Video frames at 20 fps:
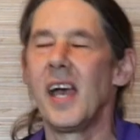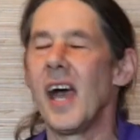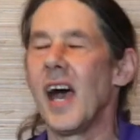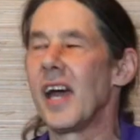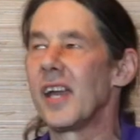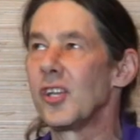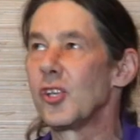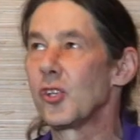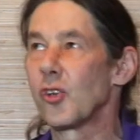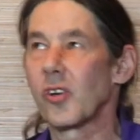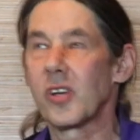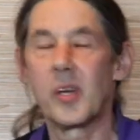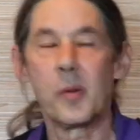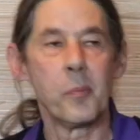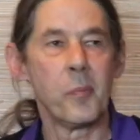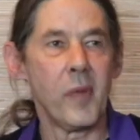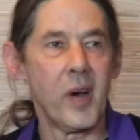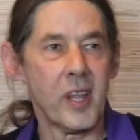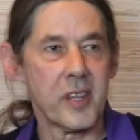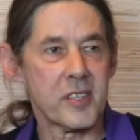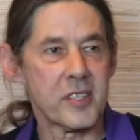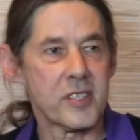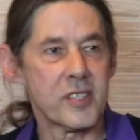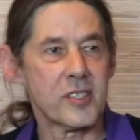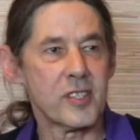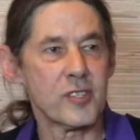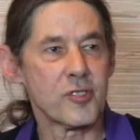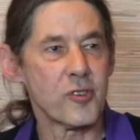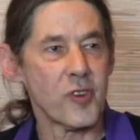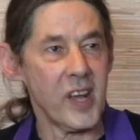And it took him months
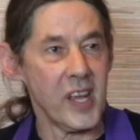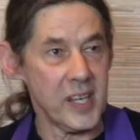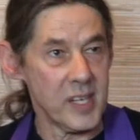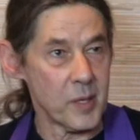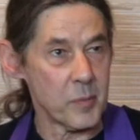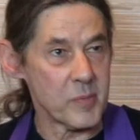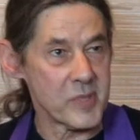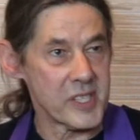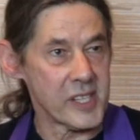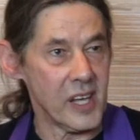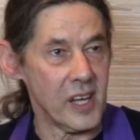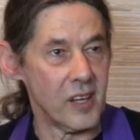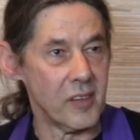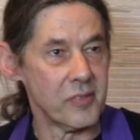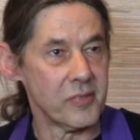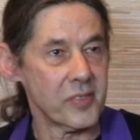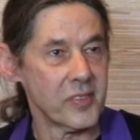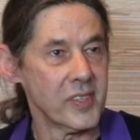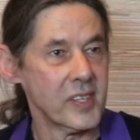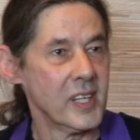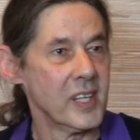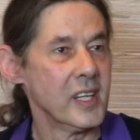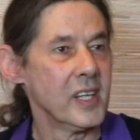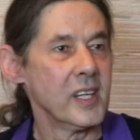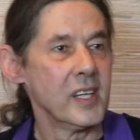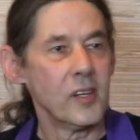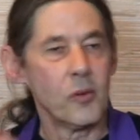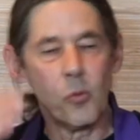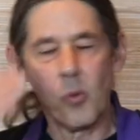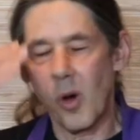to train himself.
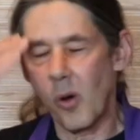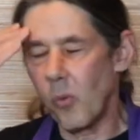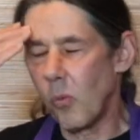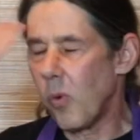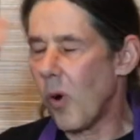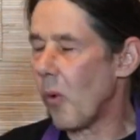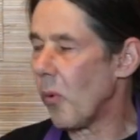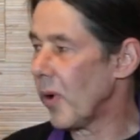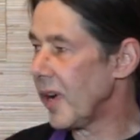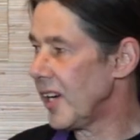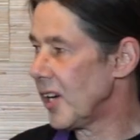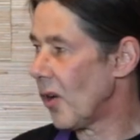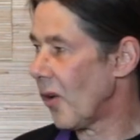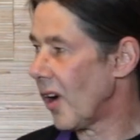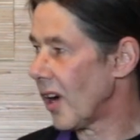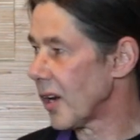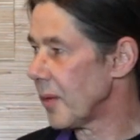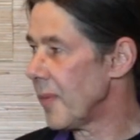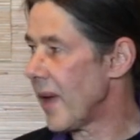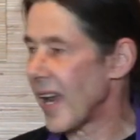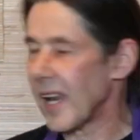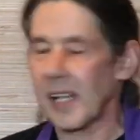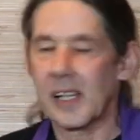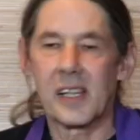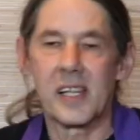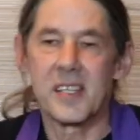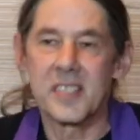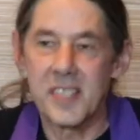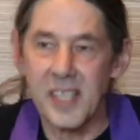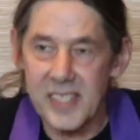What we know
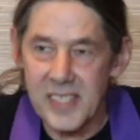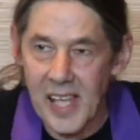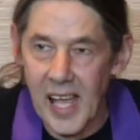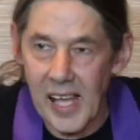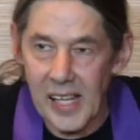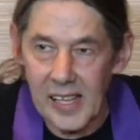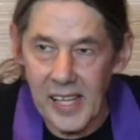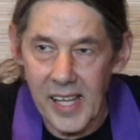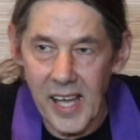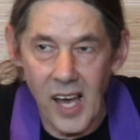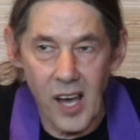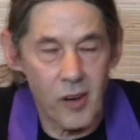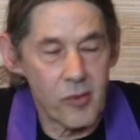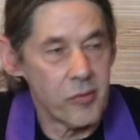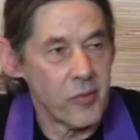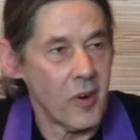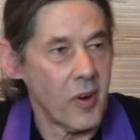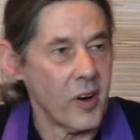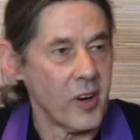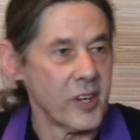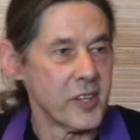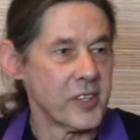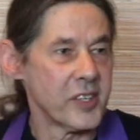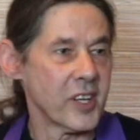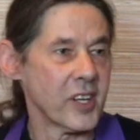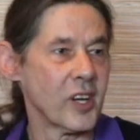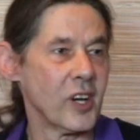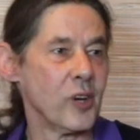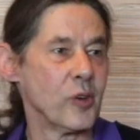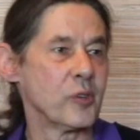automatically is exactly how far
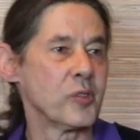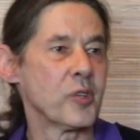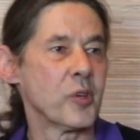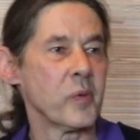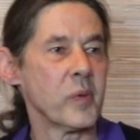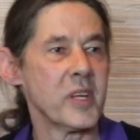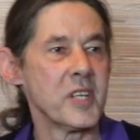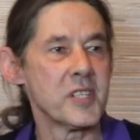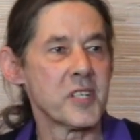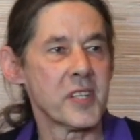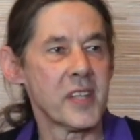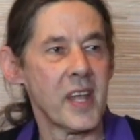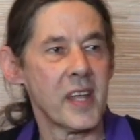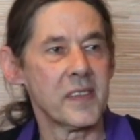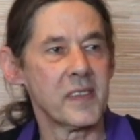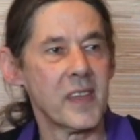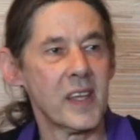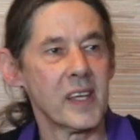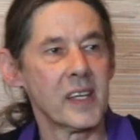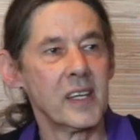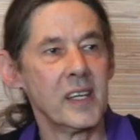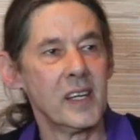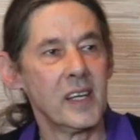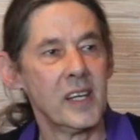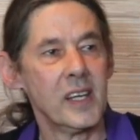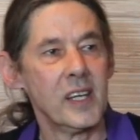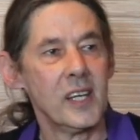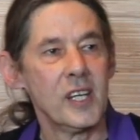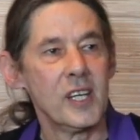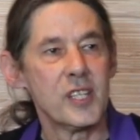to go to reach that thing.
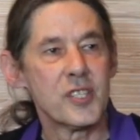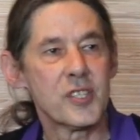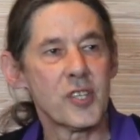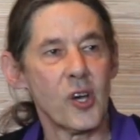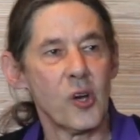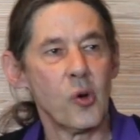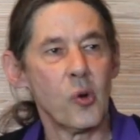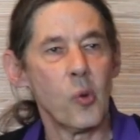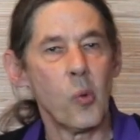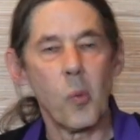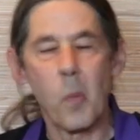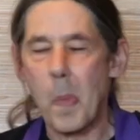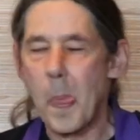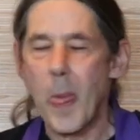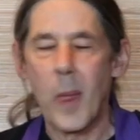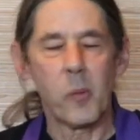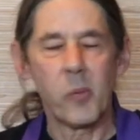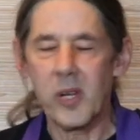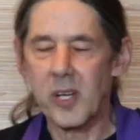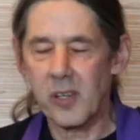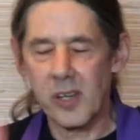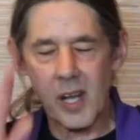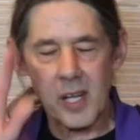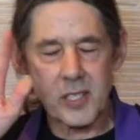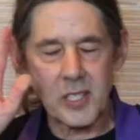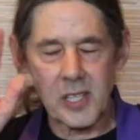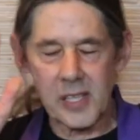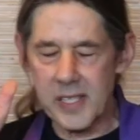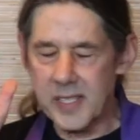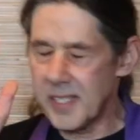So we don't
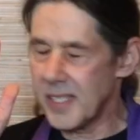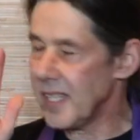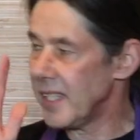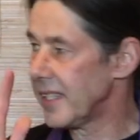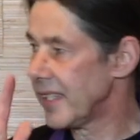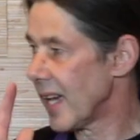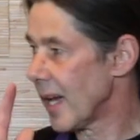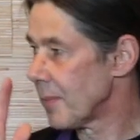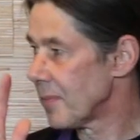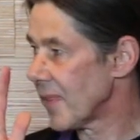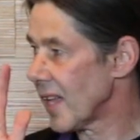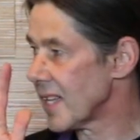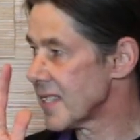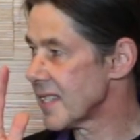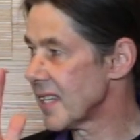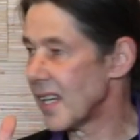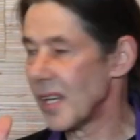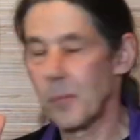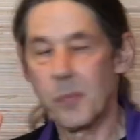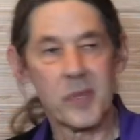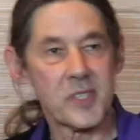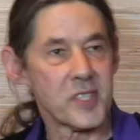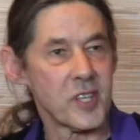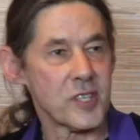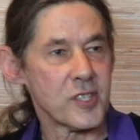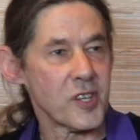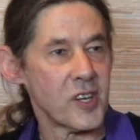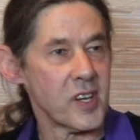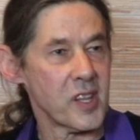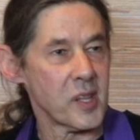actually see depth. That's an
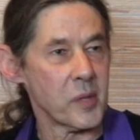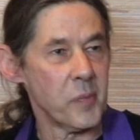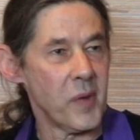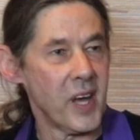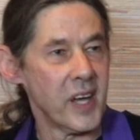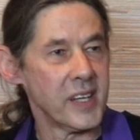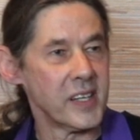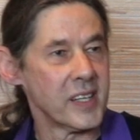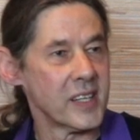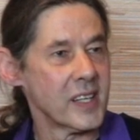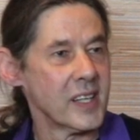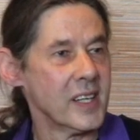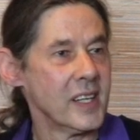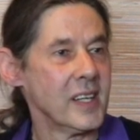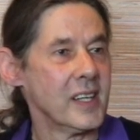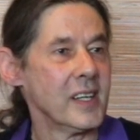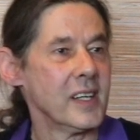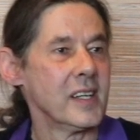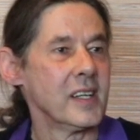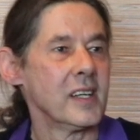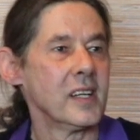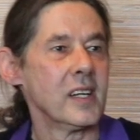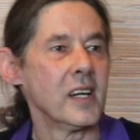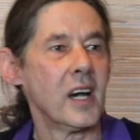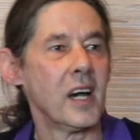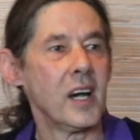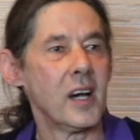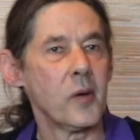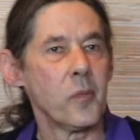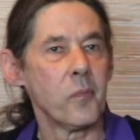imposition of
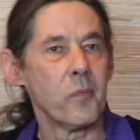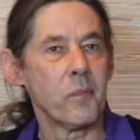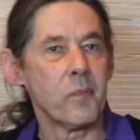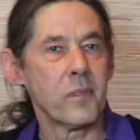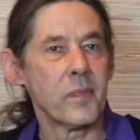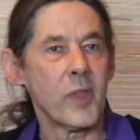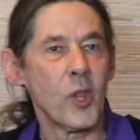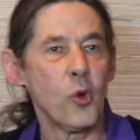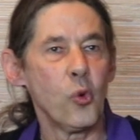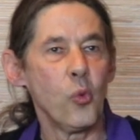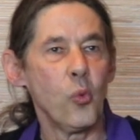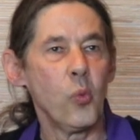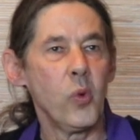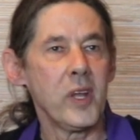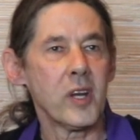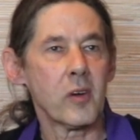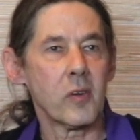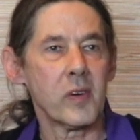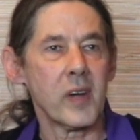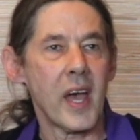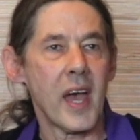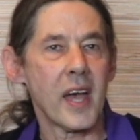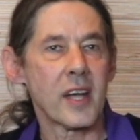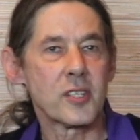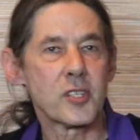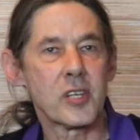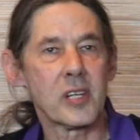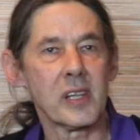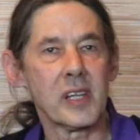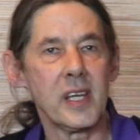the mind. We don't
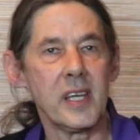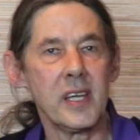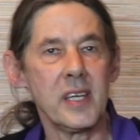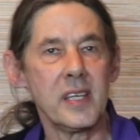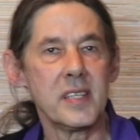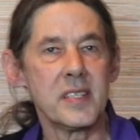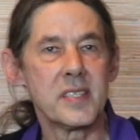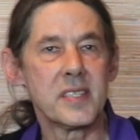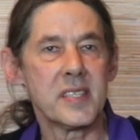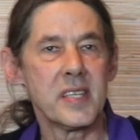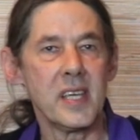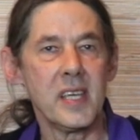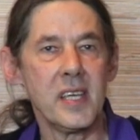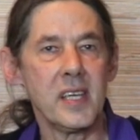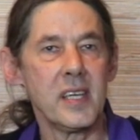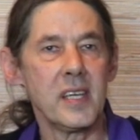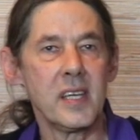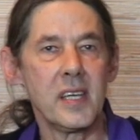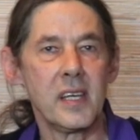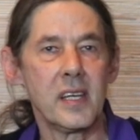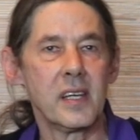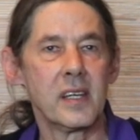actually see